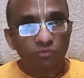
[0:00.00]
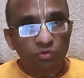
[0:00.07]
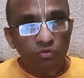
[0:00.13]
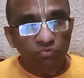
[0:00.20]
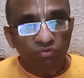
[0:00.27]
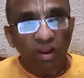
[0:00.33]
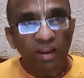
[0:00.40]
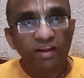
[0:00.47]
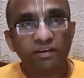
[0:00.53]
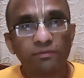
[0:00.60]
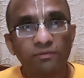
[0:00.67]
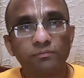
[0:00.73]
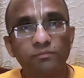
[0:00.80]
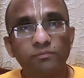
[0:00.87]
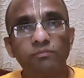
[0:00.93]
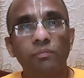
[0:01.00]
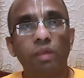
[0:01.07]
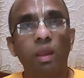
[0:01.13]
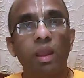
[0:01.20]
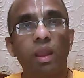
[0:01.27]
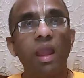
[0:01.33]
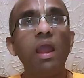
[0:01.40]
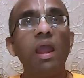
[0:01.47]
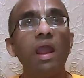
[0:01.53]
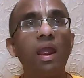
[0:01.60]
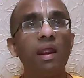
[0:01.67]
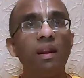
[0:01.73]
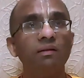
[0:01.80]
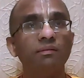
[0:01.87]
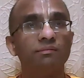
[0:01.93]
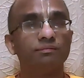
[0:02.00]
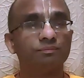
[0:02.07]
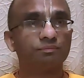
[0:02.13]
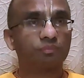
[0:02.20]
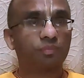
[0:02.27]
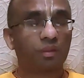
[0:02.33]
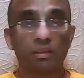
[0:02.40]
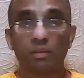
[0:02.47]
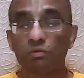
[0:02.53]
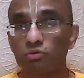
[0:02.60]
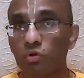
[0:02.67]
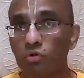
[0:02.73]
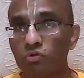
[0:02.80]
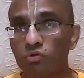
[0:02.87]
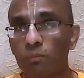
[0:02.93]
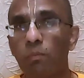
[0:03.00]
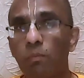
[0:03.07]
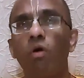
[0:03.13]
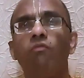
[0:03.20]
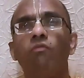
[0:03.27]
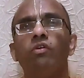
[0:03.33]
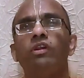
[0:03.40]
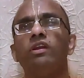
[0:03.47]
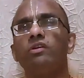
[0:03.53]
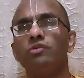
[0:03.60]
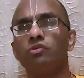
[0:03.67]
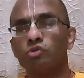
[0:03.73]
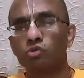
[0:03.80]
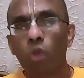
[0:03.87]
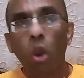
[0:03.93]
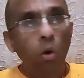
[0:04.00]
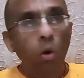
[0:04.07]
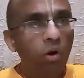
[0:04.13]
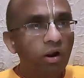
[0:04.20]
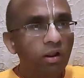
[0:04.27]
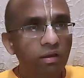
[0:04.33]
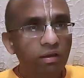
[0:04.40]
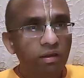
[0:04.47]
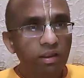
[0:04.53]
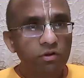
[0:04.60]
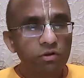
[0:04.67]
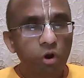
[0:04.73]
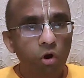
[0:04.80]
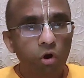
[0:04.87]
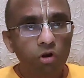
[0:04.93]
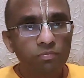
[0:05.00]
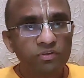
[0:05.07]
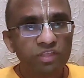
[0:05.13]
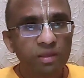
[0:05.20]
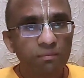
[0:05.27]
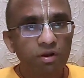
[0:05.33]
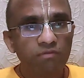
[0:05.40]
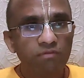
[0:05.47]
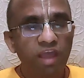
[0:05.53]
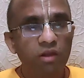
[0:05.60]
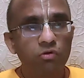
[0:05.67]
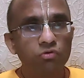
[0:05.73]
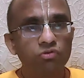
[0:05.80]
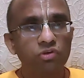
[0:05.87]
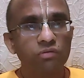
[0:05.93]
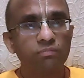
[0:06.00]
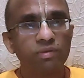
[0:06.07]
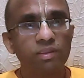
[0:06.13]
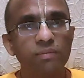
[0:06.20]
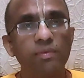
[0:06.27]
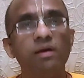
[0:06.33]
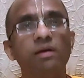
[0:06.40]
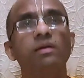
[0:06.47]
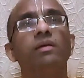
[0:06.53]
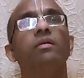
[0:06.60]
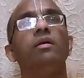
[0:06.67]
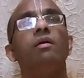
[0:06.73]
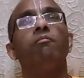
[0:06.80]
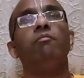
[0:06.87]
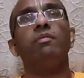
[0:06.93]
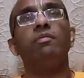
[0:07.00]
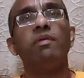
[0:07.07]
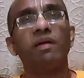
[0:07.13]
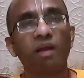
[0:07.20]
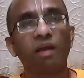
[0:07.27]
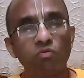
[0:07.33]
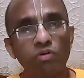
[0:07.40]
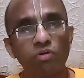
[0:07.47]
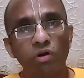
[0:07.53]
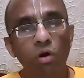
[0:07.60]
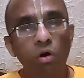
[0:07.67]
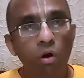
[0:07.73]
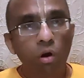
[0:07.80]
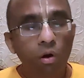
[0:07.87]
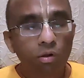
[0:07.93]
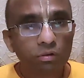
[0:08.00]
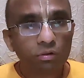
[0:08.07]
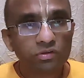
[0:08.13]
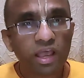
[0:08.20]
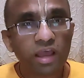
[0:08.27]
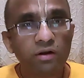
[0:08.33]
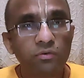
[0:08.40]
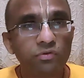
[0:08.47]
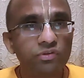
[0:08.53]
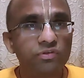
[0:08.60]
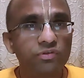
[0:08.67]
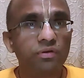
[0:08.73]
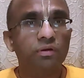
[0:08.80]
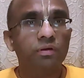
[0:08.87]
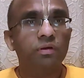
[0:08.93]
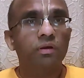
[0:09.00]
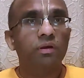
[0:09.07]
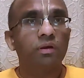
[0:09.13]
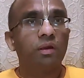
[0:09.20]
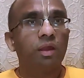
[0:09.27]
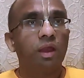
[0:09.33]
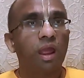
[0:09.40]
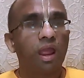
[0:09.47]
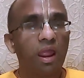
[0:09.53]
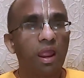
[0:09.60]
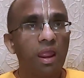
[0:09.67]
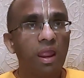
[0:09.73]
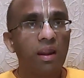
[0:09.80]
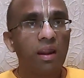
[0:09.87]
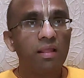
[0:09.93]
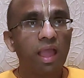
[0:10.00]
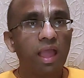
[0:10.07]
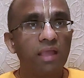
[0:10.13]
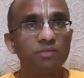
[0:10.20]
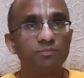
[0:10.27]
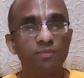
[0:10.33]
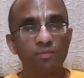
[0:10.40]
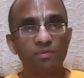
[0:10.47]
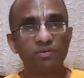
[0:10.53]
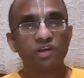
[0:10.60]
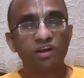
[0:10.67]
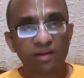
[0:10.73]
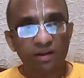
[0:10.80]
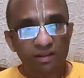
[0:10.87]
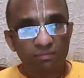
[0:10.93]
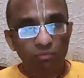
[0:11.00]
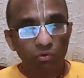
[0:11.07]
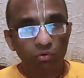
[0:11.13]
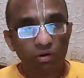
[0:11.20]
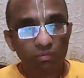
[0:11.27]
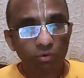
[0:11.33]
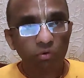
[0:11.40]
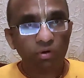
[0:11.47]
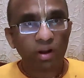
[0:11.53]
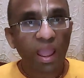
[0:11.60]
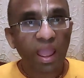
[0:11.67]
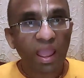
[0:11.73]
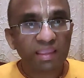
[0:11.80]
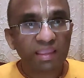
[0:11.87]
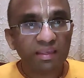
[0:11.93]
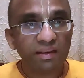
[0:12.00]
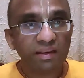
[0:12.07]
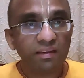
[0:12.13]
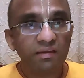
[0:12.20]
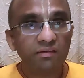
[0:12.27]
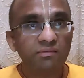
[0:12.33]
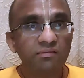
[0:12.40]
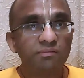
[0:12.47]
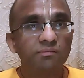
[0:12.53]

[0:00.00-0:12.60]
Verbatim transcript: to fight. And he was also powerful. He showered enormous number of arrows on Bhima. But Bhima countered all those arrows. And as Bhima started getting more and more angry,